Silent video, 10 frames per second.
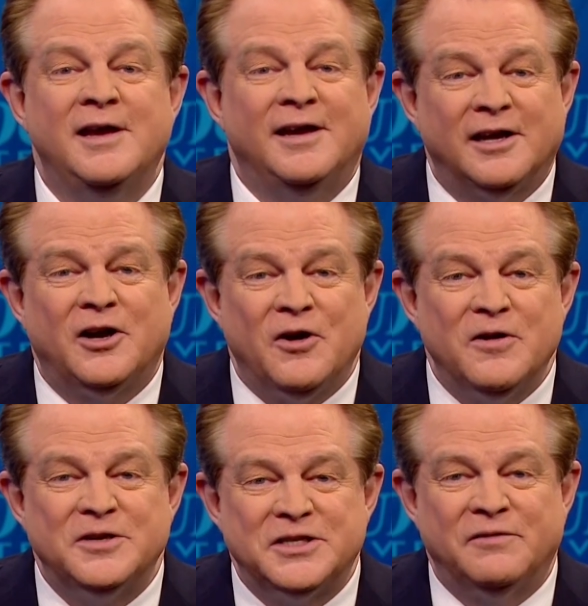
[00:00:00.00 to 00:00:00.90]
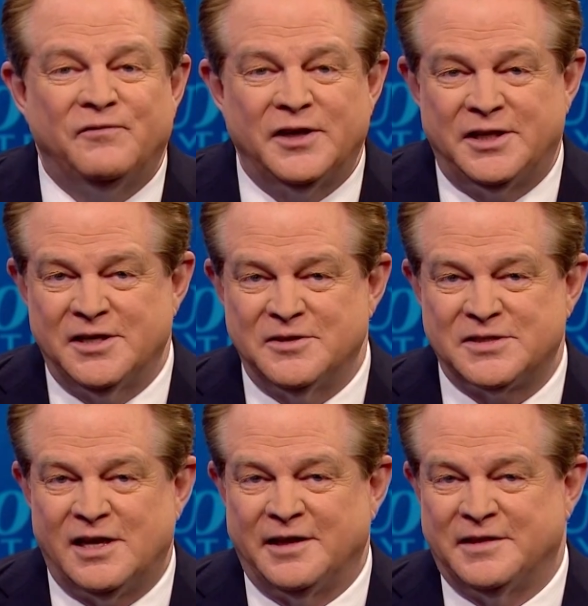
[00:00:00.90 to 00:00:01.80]
encouraging videos
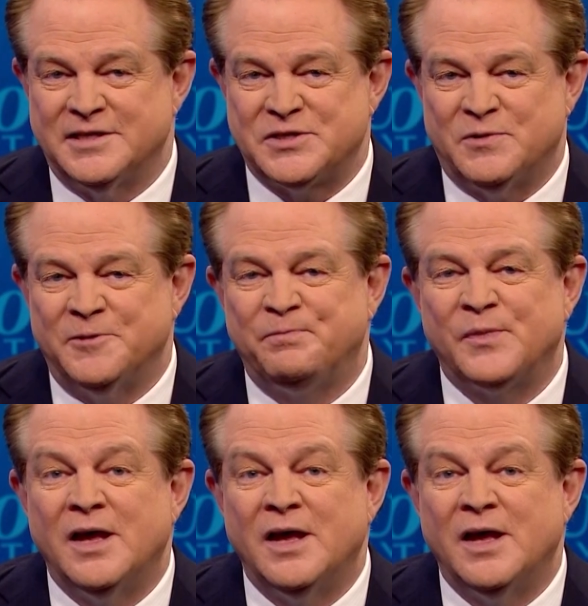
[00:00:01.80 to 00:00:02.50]
like this one.